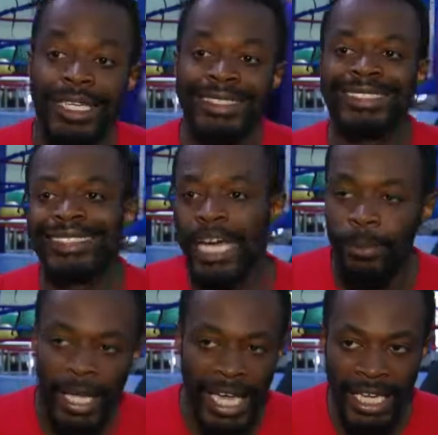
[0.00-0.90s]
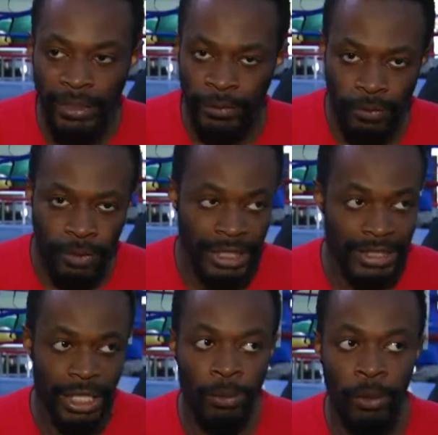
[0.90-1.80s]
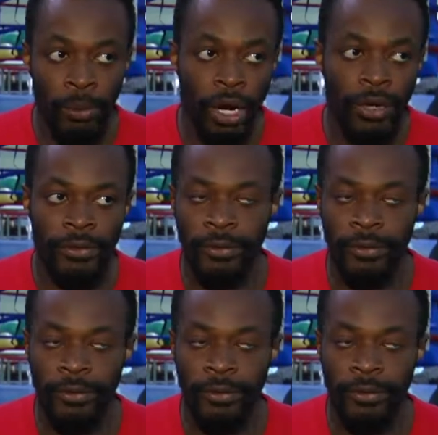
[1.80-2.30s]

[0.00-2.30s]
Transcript: a step ahead of, a step above